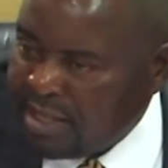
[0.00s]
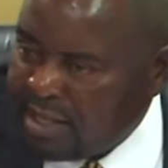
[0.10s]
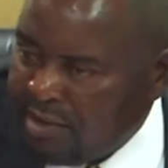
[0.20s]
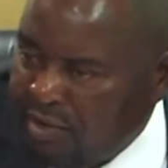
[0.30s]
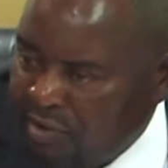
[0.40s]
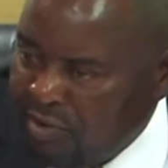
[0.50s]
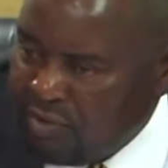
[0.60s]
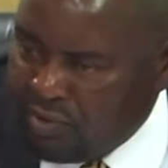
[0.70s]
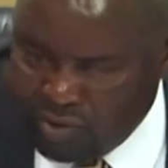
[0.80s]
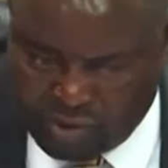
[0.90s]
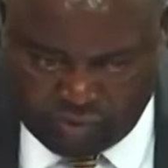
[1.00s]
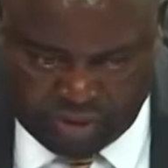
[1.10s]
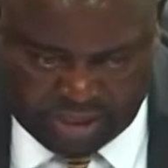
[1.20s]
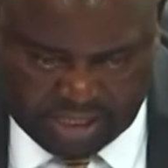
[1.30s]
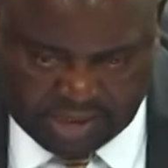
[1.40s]
or
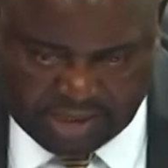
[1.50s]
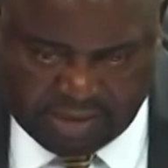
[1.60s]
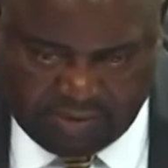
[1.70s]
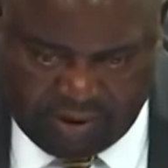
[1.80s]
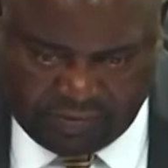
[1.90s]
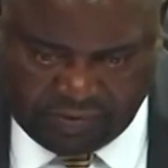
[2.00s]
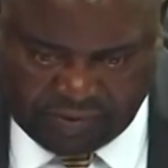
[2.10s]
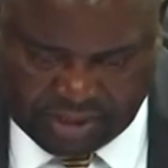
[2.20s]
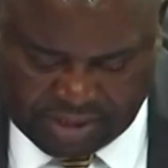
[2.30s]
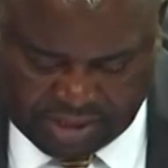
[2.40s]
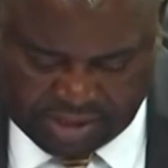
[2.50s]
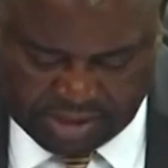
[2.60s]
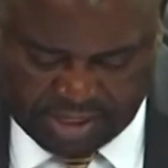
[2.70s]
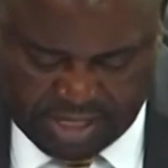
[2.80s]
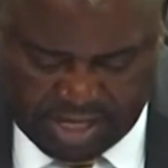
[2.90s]
constituencies 156?
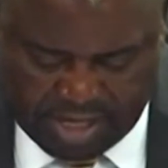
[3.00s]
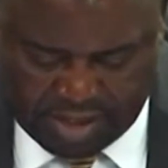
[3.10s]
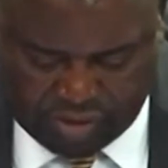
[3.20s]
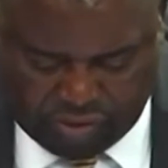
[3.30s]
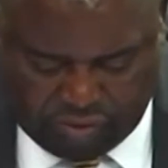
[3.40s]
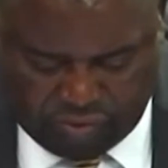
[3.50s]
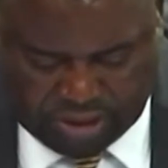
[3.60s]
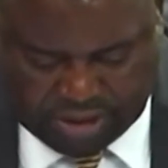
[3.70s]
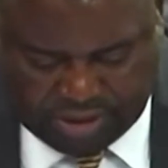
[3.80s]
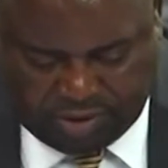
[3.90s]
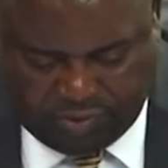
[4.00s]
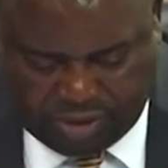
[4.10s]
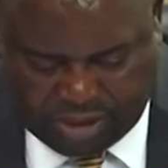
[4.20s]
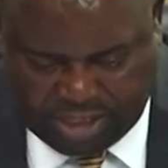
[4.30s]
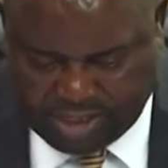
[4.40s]
So we
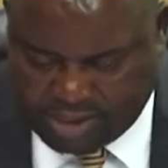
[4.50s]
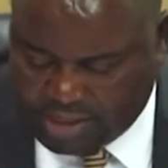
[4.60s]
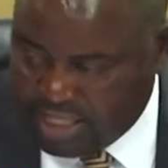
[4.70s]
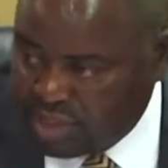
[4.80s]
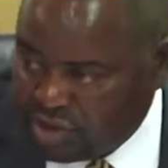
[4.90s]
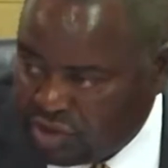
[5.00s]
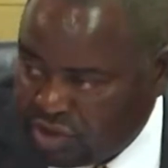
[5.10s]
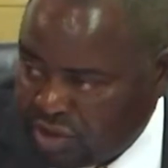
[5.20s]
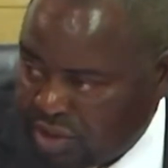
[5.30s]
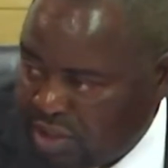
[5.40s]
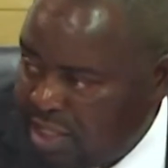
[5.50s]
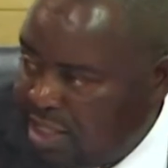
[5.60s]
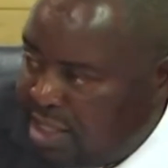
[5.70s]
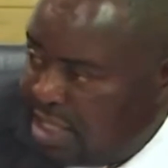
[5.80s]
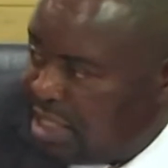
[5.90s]
see it strange.
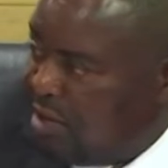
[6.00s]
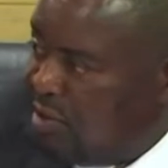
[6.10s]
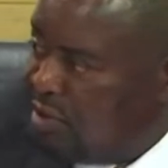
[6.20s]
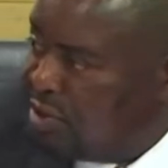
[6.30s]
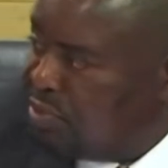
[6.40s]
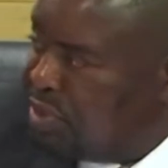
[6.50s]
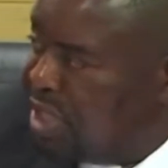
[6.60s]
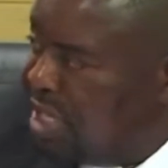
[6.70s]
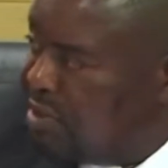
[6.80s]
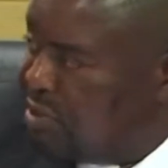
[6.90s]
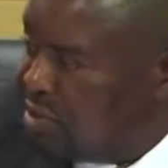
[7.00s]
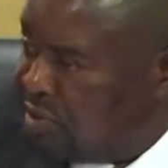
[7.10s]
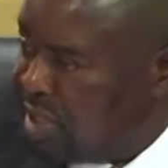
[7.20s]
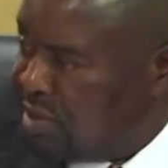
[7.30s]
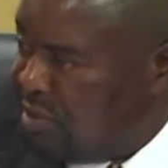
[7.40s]
There shall always be a
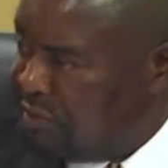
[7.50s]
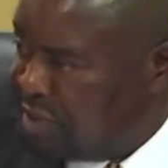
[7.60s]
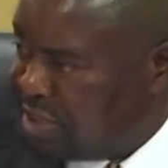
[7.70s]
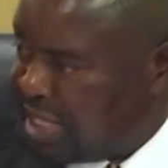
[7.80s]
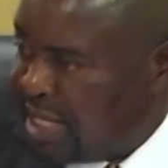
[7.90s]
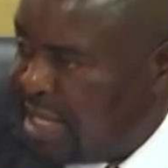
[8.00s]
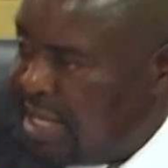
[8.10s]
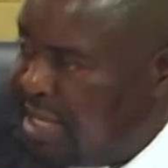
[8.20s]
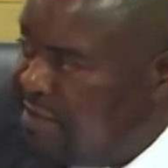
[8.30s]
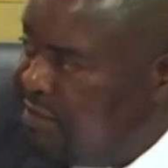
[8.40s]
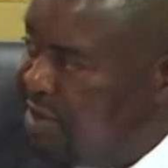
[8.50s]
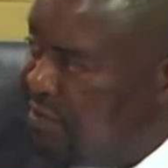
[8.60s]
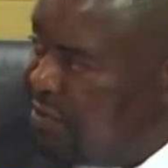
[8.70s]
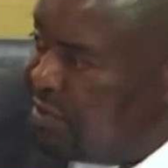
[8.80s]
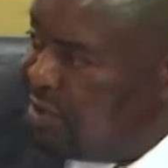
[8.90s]
controlling officer. Even if
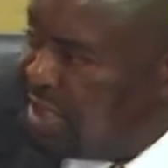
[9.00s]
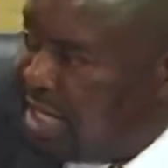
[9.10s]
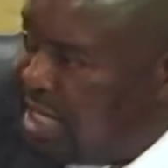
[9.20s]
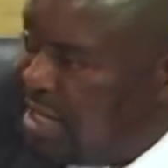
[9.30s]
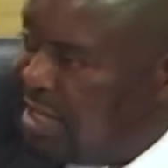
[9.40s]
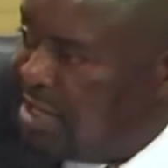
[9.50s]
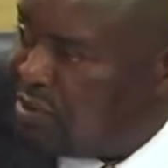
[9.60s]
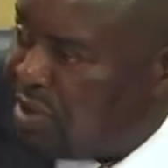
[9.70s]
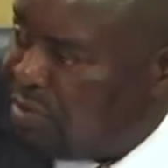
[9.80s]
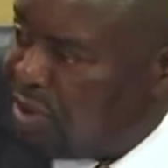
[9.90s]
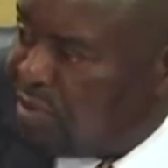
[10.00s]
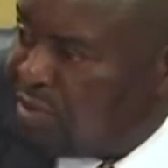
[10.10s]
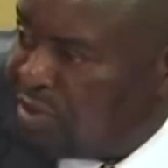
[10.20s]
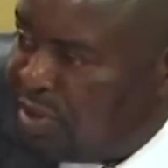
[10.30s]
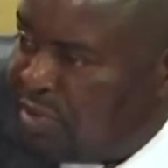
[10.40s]
you're not there, this one will be a
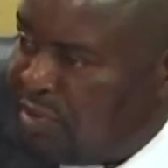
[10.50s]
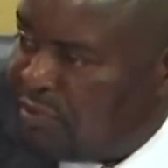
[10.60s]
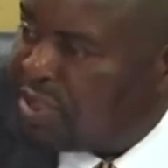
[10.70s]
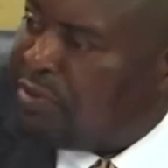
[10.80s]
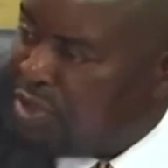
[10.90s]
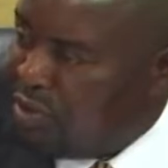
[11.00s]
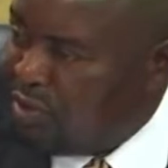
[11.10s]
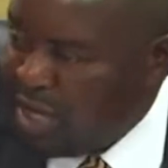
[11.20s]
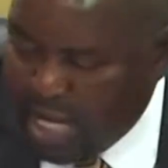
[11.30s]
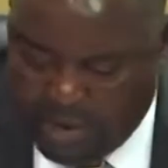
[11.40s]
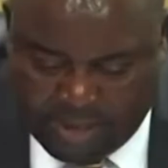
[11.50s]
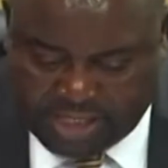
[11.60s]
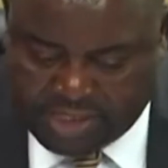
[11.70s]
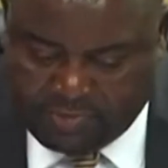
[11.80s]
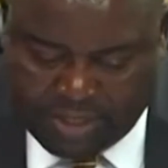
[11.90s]
controlling officer. We know. But
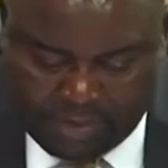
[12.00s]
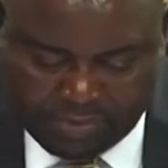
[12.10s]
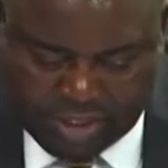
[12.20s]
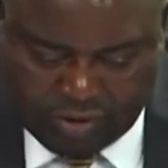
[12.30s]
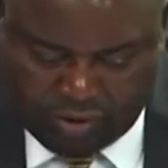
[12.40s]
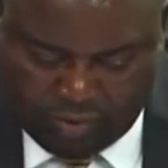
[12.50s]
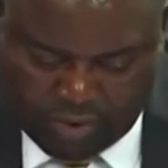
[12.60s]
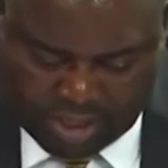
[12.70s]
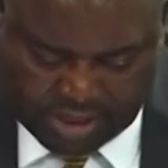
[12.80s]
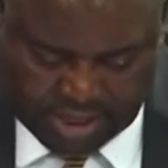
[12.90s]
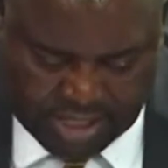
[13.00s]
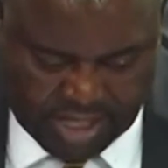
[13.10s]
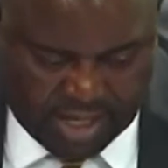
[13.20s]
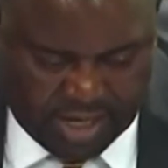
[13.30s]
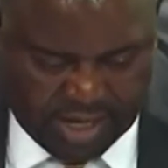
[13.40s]
it becomes a document
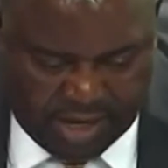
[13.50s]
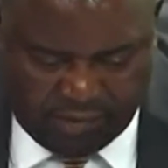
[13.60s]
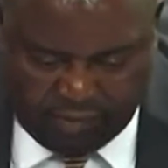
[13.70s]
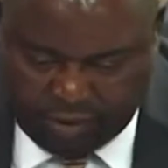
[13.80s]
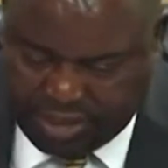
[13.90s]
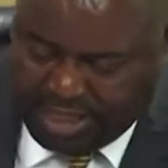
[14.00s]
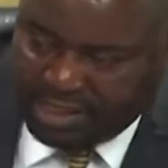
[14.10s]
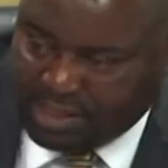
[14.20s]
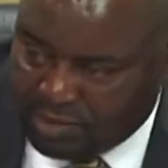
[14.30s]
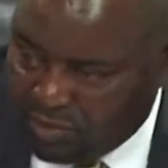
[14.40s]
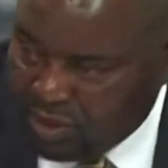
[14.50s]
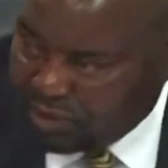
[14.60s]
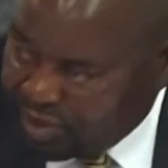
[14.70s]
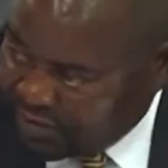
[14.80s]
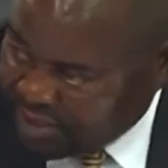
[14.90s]
For instance, I don't want to
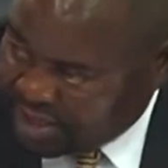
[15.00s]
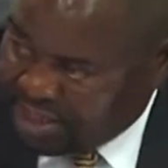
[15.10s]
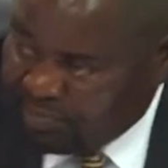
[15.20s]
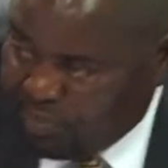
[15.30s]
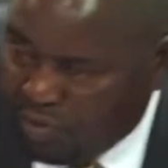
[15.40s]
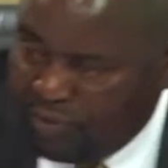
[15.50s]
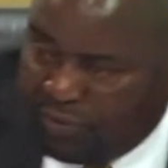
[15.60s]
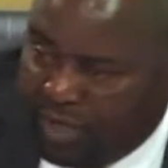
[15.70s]
give an example of the